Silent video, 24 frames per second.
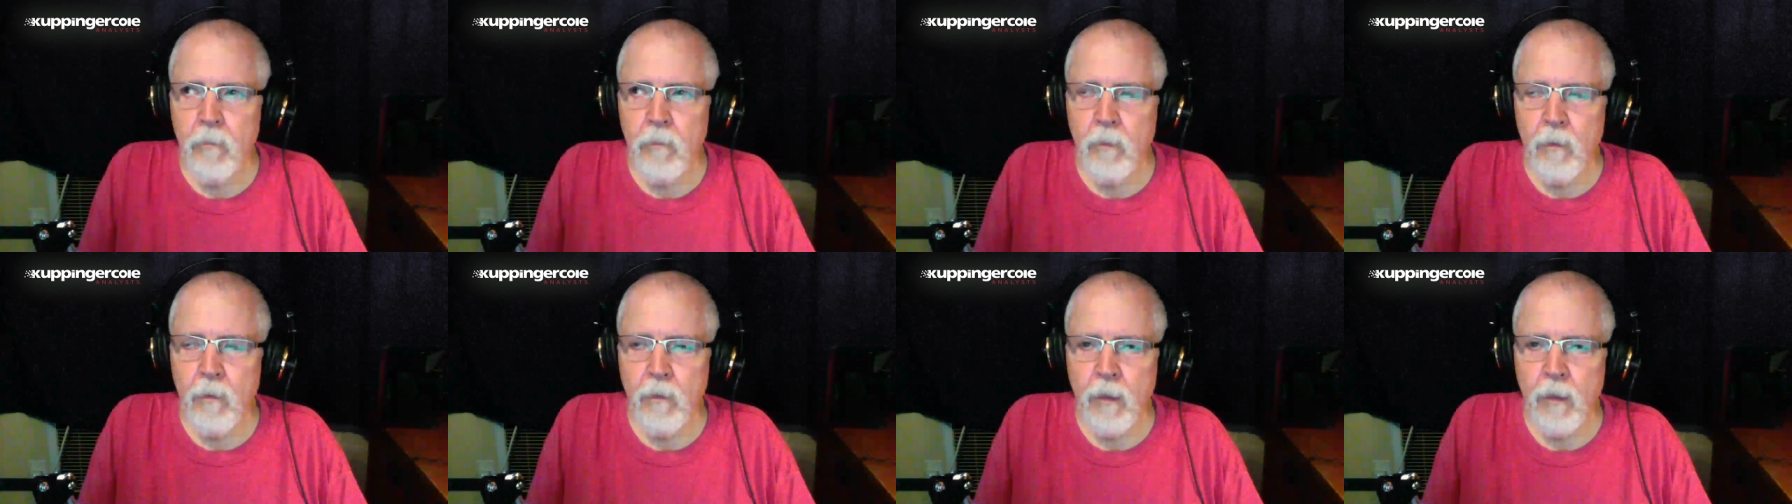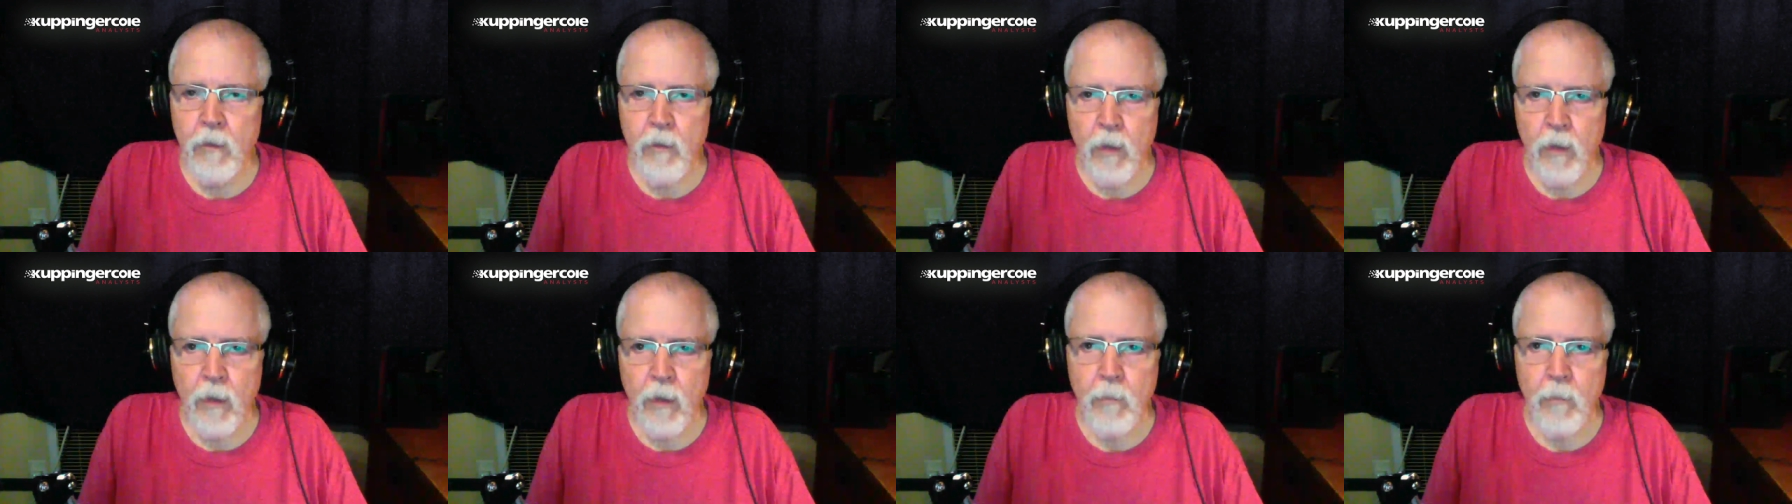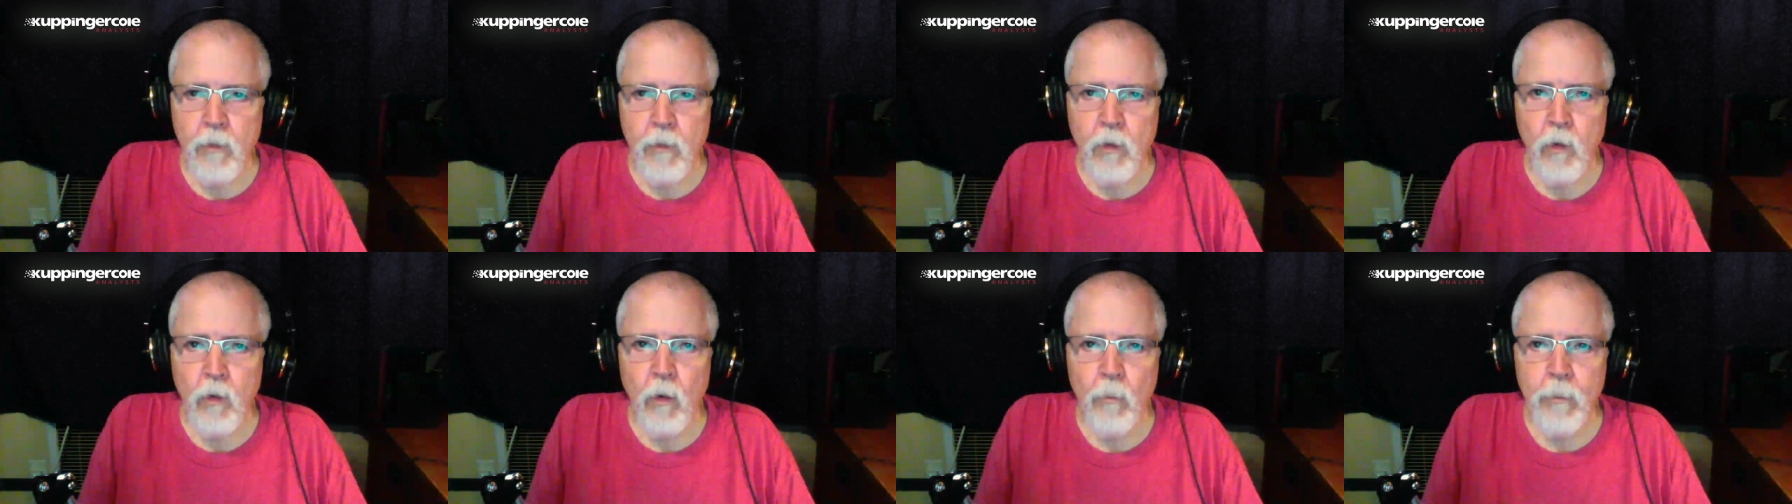that's sometimes
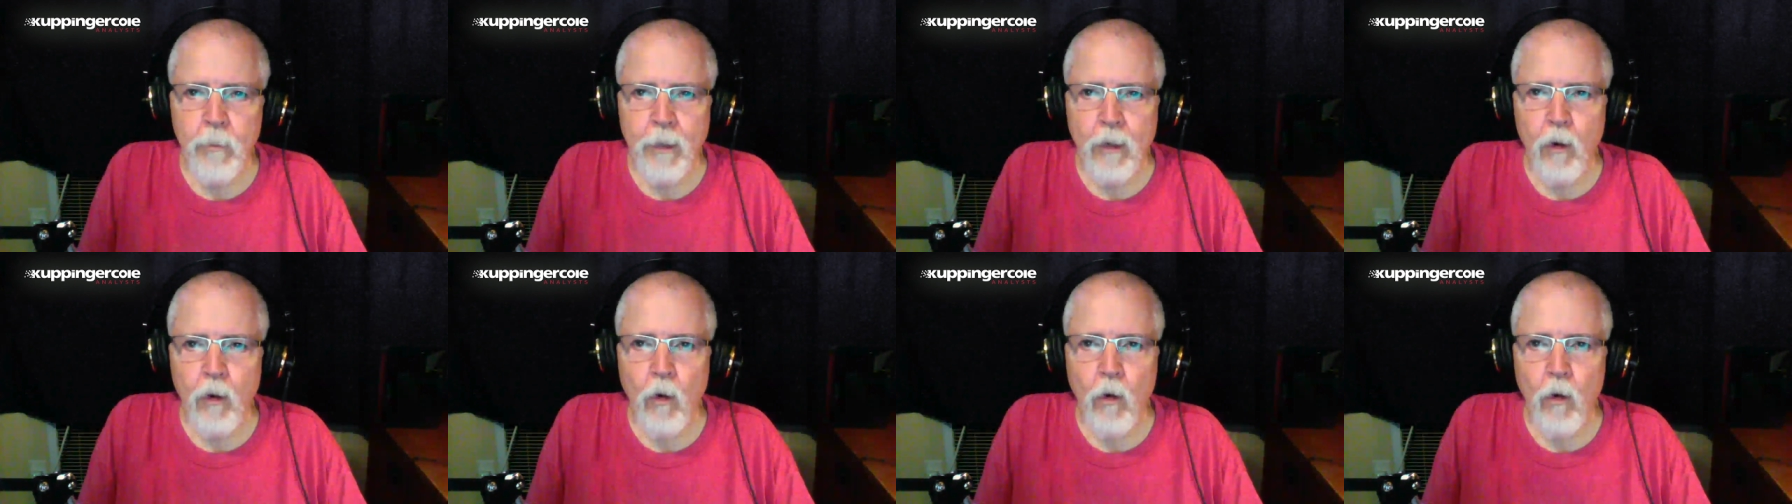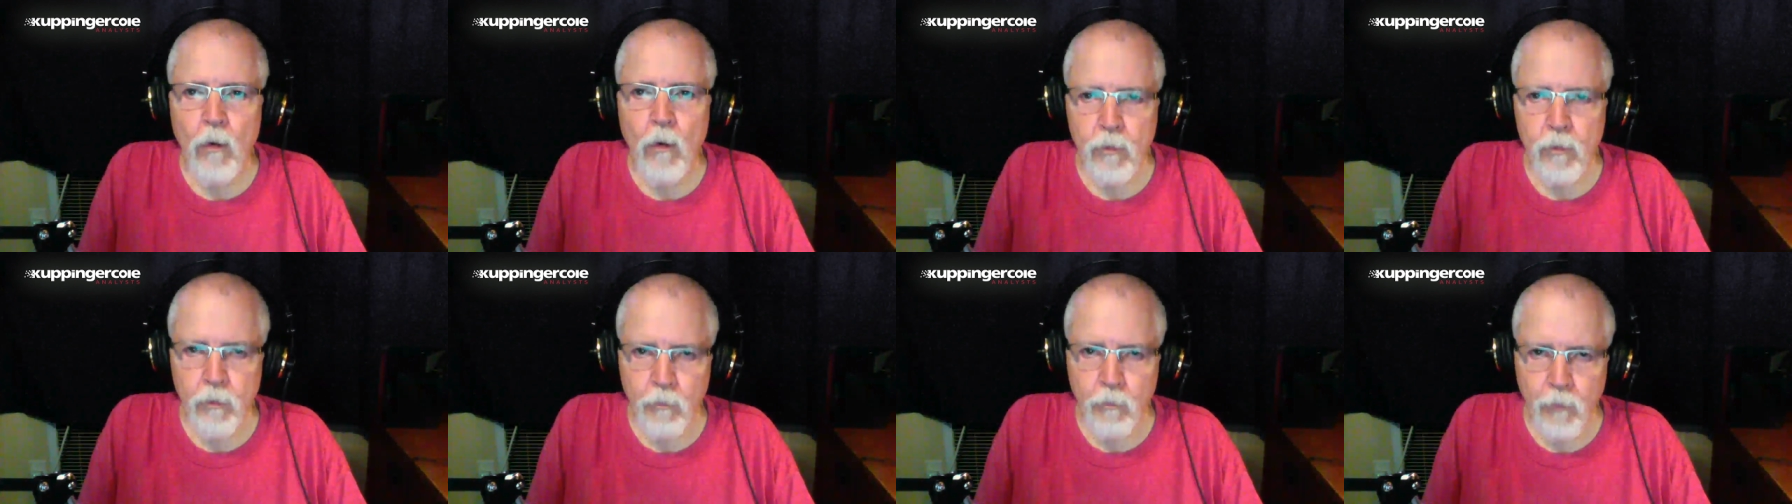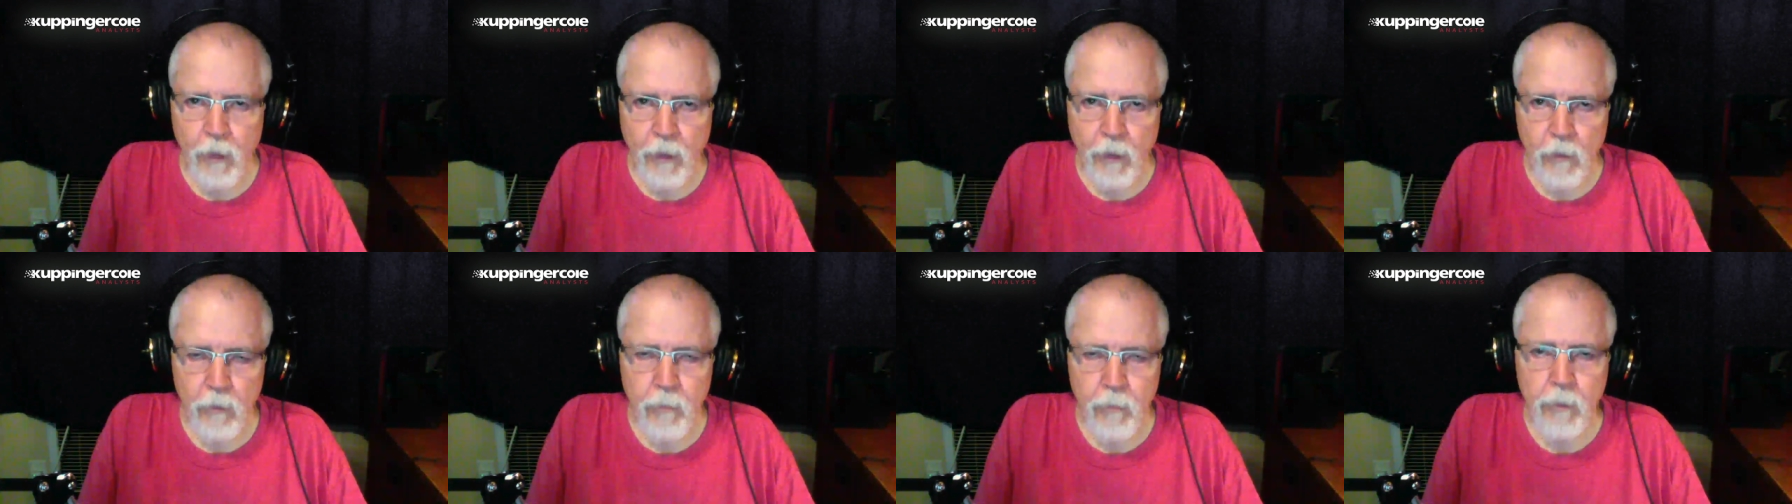called because effects,